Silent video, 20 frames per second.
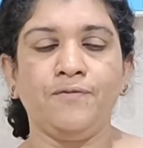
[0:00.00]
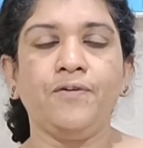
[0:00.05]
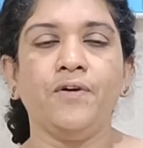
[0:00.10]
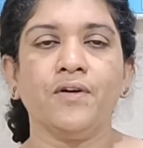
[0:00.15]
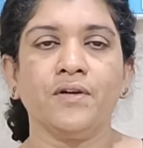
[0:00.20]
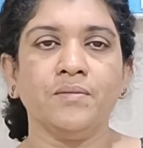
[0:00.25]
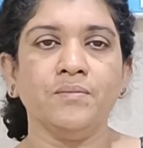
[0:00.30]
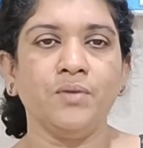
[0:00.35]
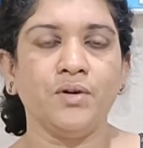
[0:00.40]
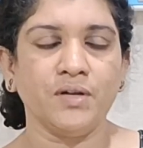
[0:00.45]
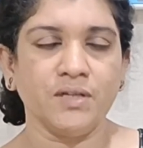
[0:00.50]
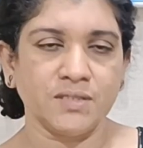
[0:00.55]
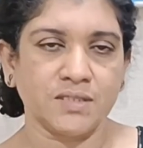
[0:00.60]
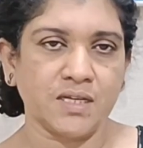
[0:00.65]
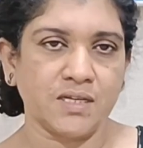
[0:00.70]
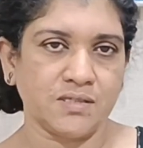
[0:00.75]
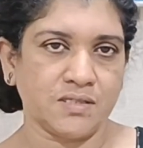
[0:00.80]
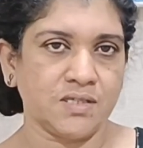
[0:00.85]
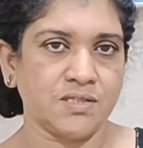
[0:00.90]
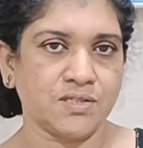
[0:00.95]
foreign body
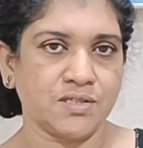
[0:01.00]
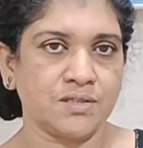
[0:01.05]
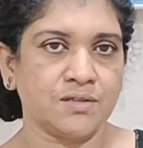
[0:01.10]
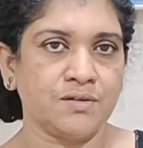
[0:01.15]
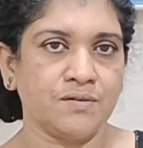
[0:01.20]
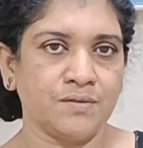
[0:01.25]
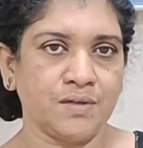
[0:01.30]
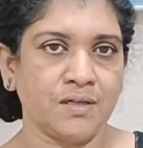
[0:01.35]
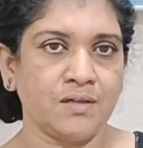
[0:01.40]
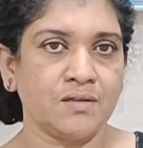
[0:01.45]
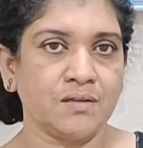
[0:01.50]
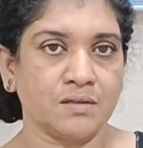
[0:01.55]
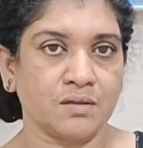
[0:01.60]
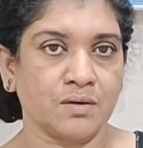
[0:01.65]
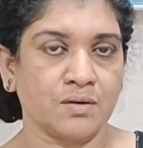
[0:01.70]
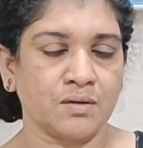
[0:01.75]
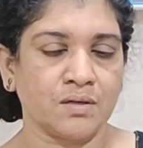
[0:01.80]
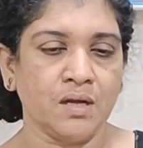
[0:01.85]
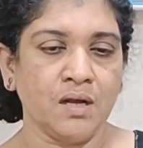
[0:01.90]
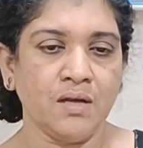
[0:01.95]
sensation in the
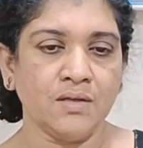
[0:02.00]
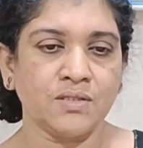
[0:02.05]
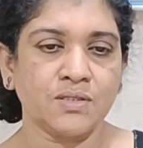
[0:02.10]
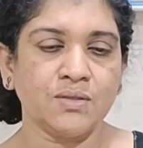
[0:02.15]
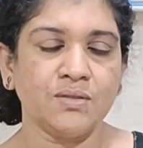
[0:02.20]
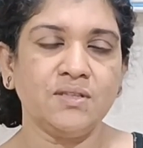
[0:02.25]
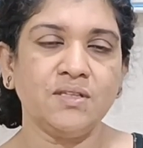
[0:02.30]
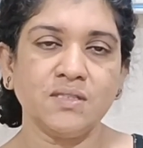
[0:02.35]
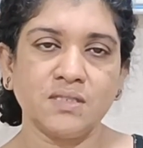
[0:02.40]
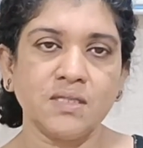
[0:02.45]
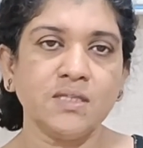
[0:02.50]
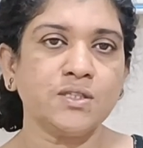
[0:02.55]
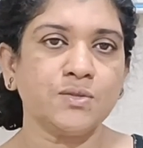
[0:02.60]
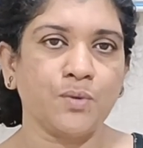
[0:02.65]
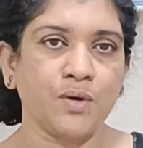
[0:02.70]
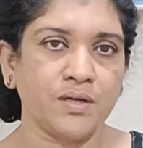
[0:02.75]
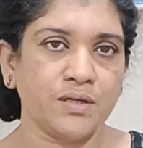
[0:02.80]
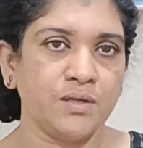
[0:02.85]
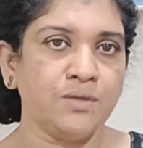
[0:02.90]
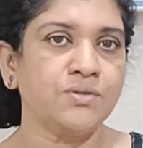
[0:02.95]
throat. So this is
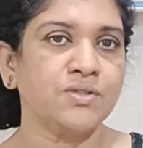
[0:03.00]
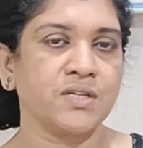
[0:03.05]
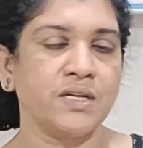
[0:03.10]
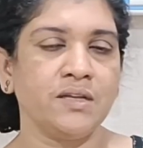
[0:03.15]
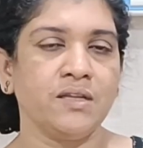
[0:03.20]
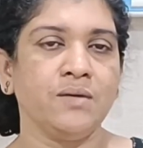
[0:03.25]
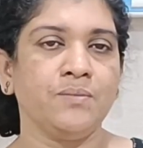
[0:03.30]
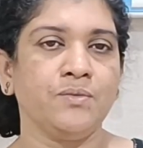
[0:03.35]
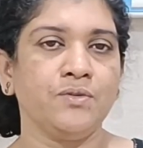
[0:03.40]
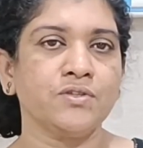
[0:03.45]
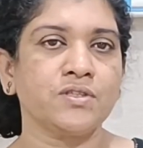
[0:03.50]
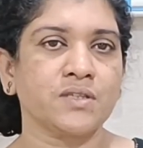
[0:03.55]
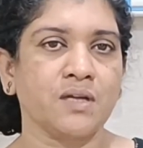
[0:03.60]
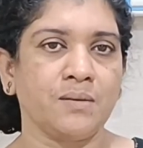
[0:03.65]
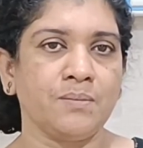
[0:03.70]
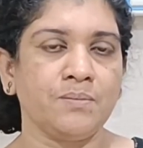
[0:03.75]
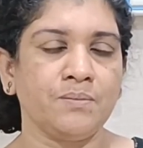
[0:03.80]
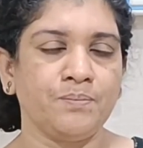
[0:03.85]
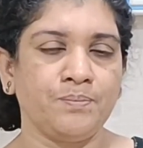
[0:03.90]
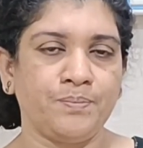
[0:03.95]
what usually the most
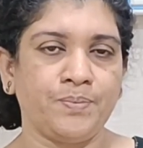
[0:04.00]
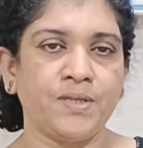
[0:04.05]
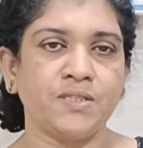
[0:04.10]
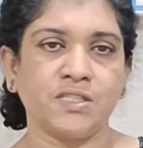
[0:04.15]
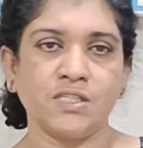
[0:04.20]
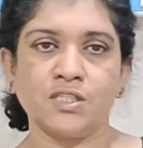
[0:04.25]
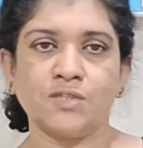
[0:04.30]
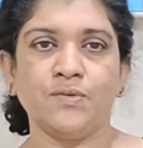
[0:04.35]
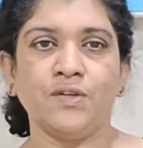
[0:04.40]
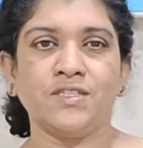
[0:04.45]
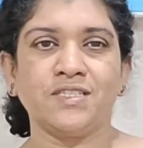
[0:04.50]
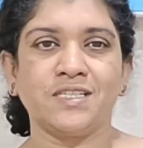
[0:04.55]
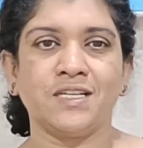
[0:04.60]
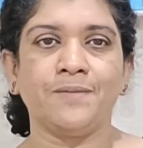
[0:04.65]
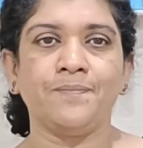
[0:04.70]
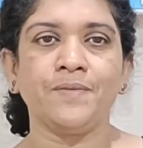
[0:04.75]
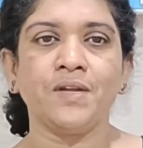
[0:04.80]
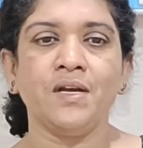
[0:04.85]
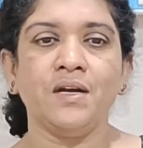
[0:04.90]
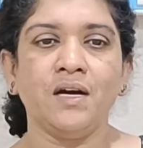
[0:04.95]
patients will
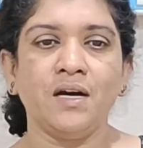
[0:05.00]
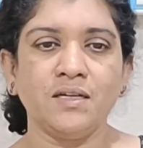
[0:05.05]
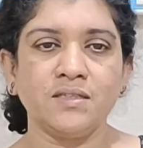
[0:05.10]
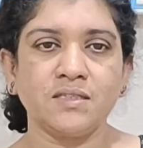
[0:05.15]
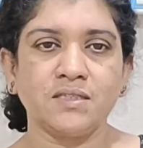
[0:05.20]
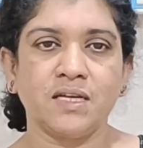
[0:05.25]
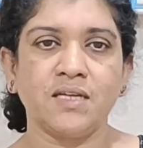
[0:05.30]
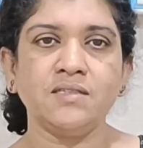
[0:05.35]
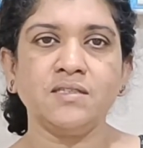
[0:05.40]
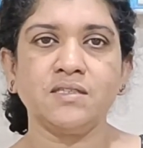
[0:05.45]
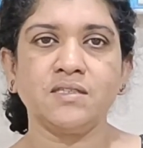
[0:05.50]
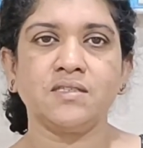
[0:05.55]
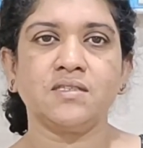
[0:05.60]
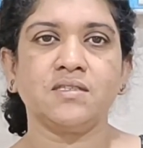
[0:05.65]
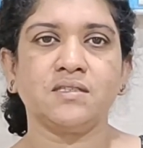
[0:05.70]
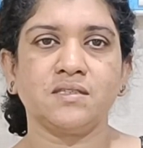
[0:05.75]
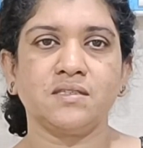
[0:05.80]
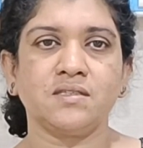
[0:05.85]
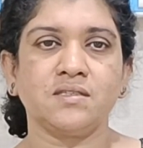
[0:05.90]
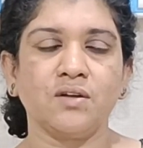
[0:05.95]
say. A
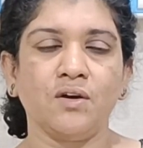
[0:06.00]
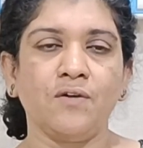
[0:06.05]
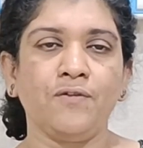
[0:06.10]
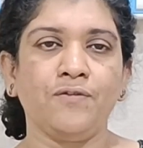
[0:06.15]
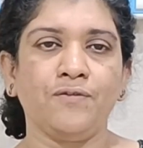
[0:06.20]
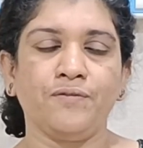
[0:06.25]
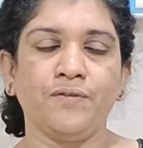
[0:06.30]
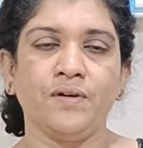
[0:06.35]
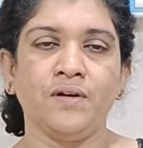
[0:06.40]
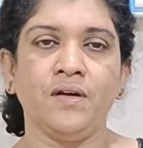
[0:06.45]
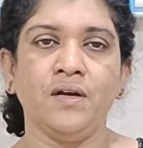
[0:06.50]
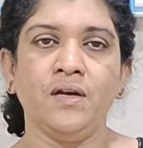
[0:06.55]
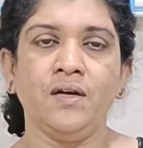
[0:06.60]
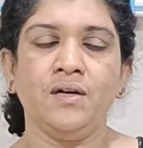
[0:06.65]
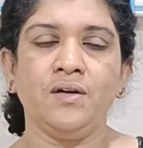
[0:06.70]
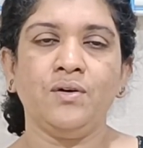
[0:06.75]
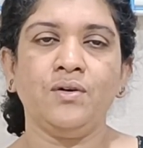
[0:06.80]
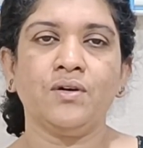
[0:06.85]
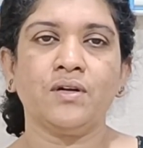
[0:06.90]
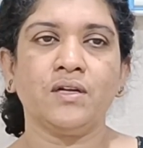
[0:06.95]
sense of
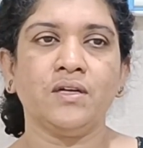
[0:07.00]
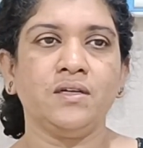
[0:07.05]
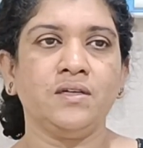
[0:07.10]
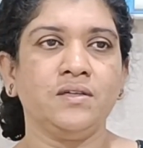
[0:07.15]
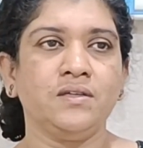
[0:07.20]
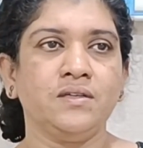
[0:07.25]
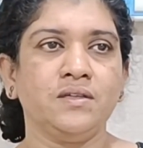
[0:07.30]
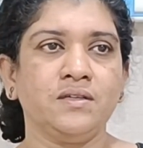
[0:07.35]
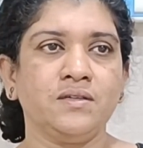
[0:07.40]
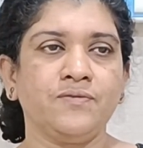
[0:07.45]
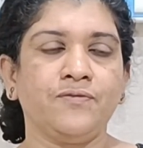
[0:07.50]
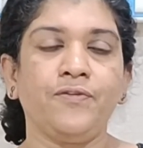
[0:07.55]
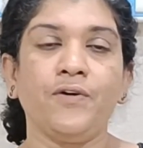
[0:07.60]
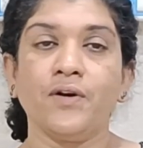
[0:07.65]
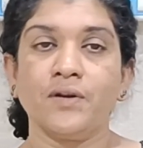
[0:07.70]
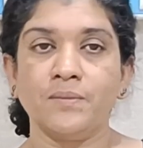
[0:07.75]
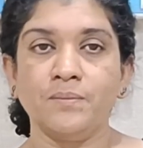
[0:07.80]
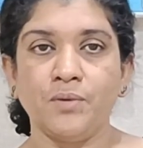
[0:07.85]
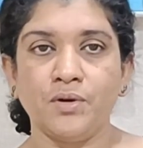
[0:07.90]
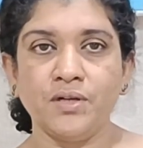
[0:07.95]
or a
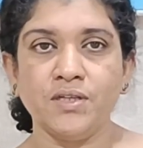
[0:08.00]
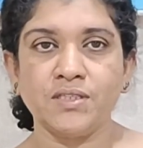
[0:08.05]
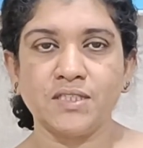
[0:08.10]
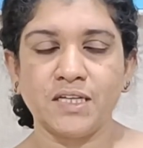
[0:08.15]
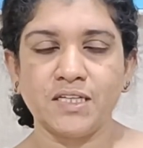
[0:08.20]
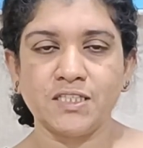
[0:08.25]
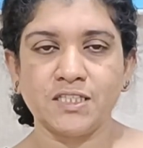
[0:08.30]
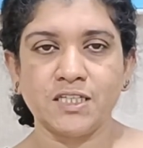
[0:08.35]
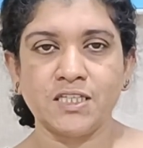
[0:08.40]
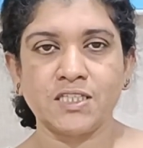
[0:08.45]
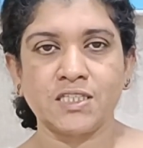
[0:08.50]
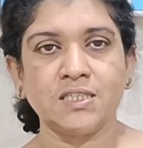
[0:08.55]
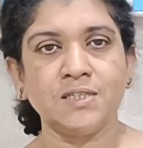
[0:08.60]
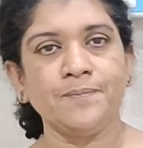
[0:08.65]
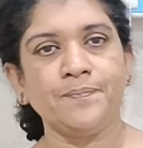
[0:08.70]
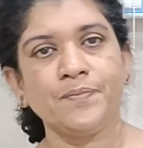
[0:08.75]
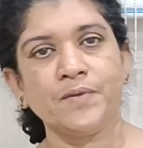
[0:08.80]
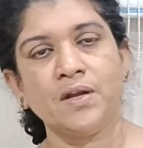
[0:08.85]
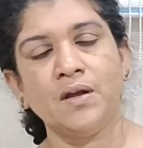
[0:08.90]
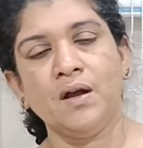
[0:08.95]
foreign body
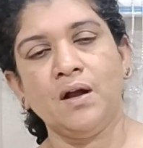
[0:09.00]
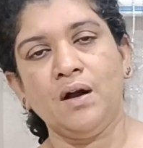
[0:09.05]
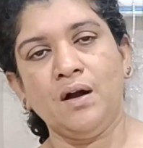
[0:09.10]
sensation,